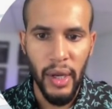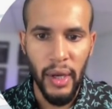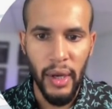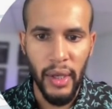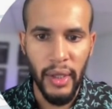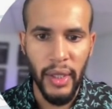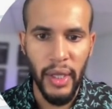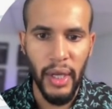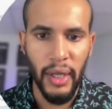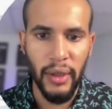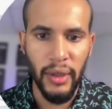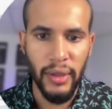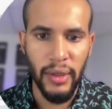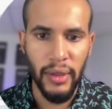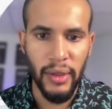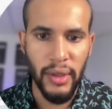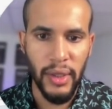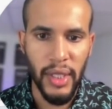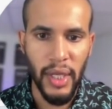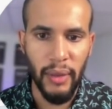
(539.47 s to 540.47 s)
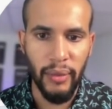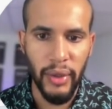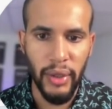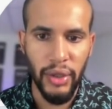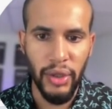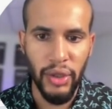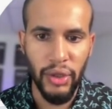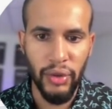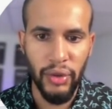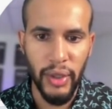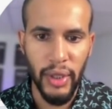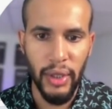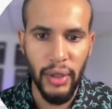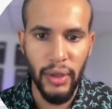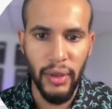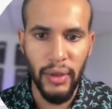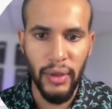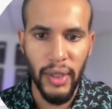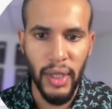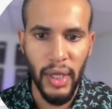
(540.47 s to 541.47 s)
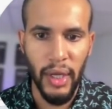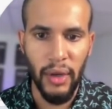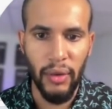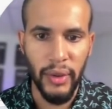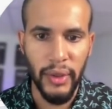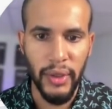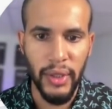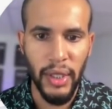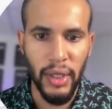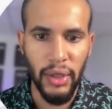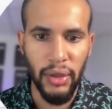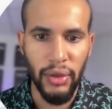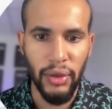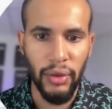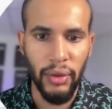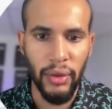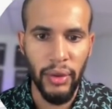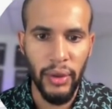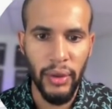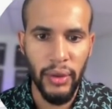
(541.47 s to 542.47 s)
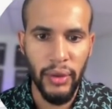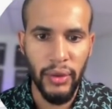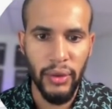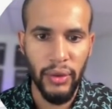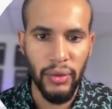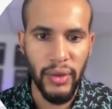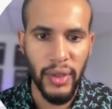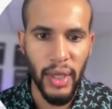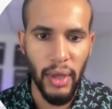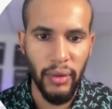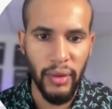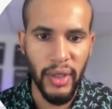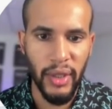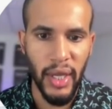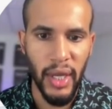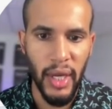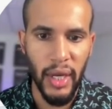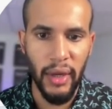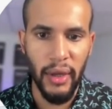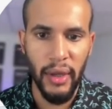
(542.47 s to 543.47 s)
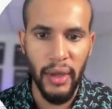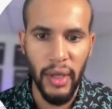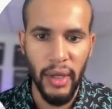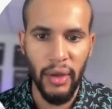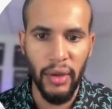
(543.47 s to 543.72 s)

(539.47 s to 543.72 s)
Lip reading: and then this is Kempton Street that will take you to South End, and